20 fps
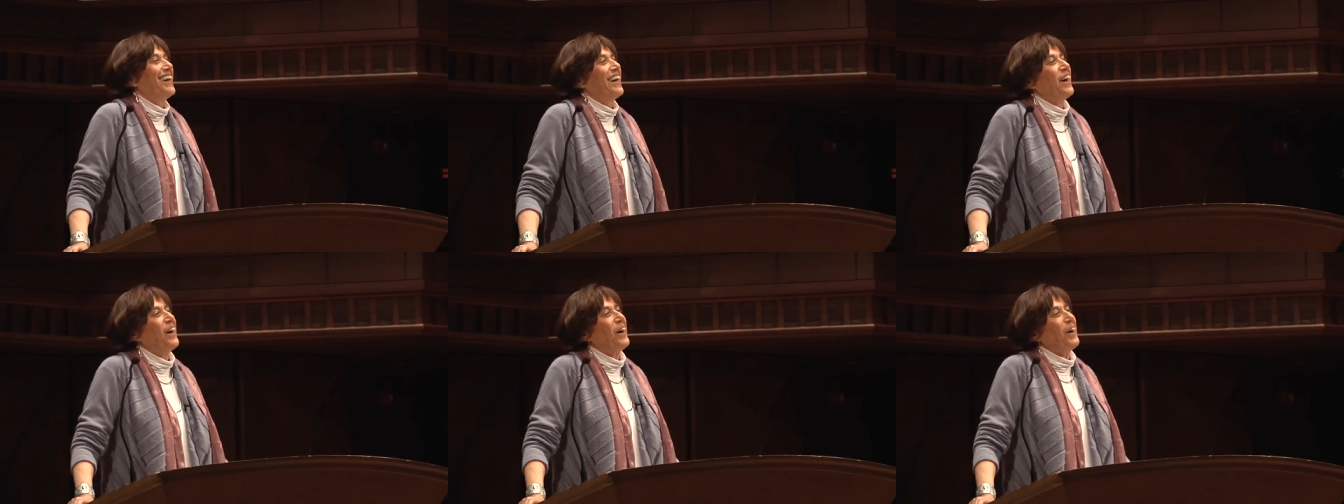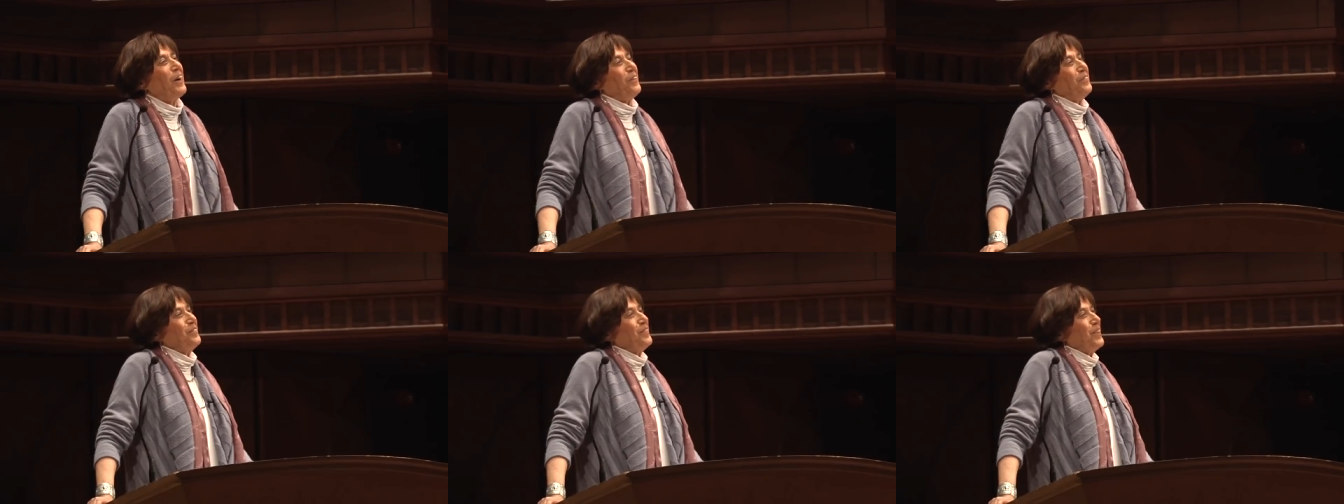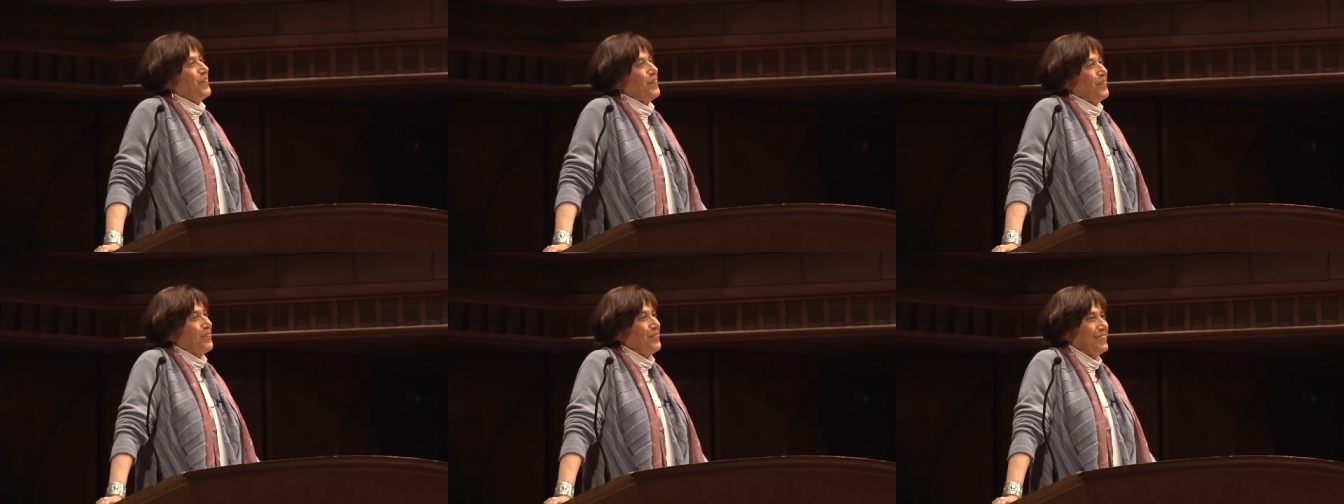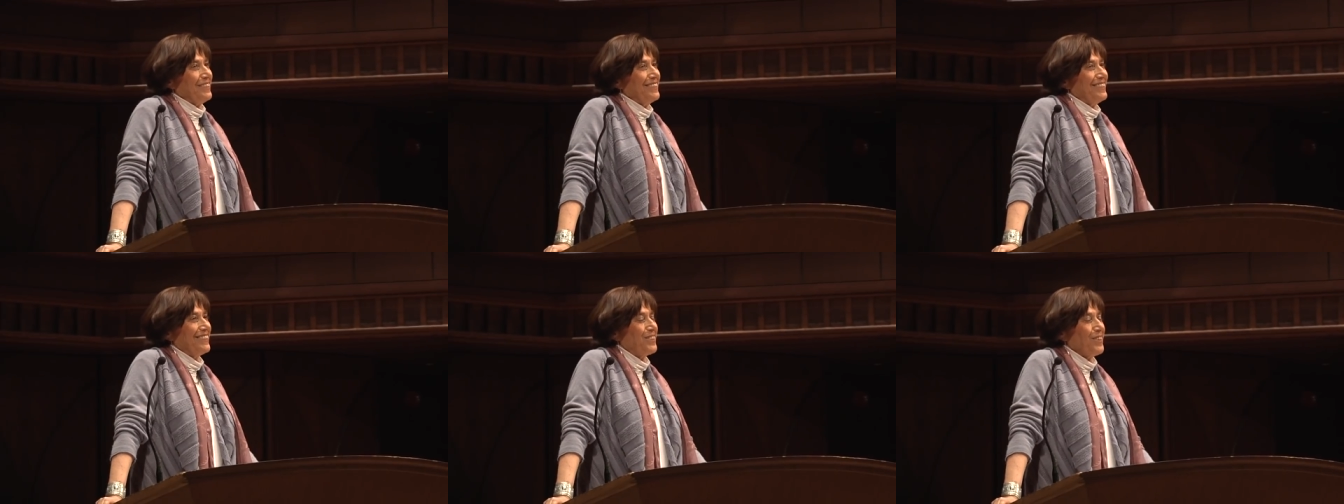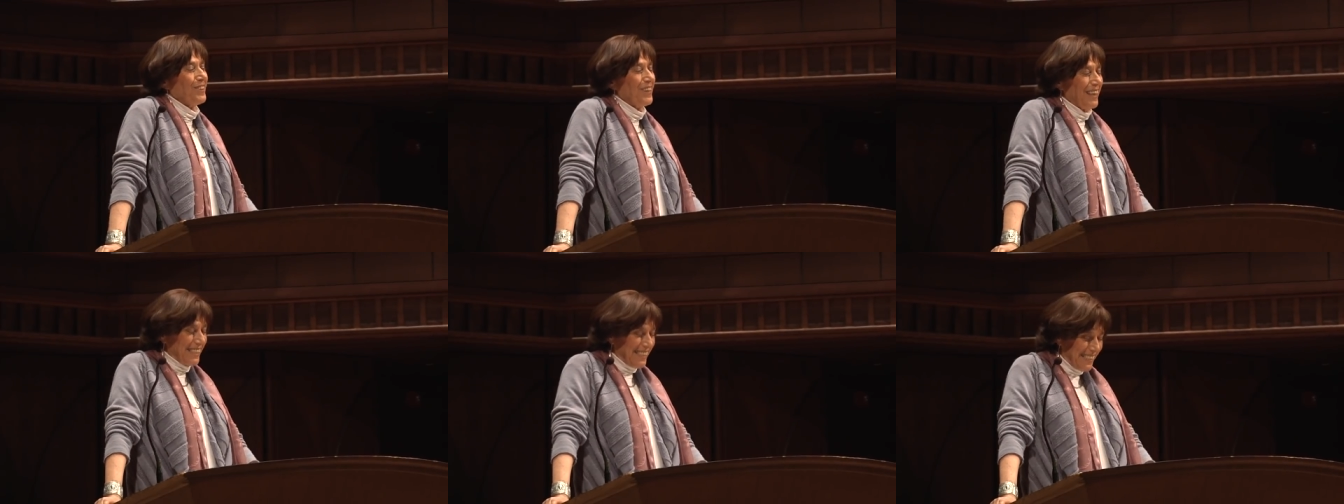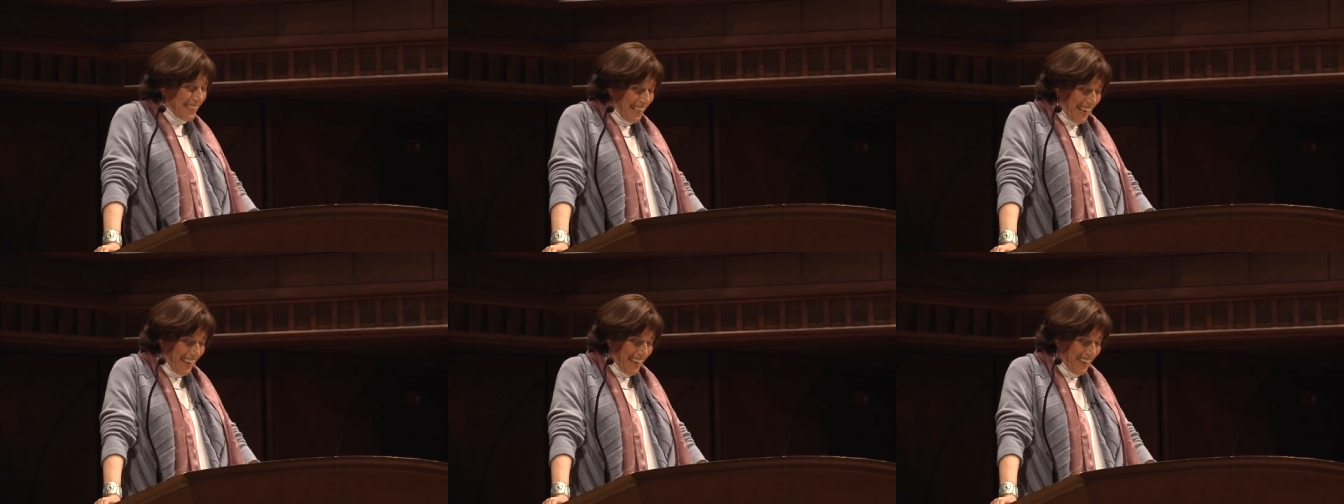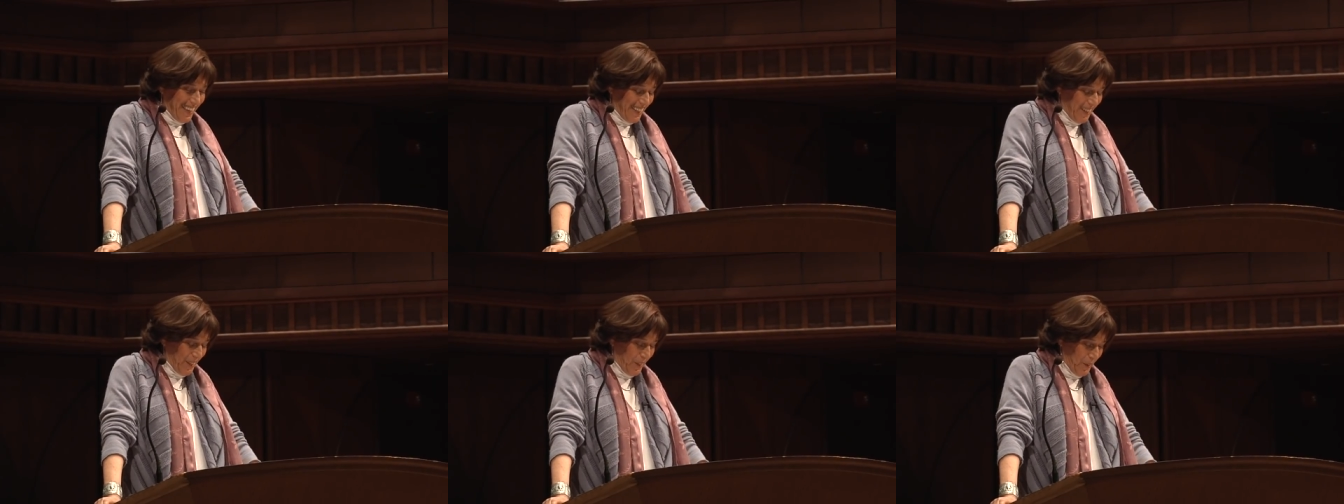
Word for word: uh, you know, to this day, you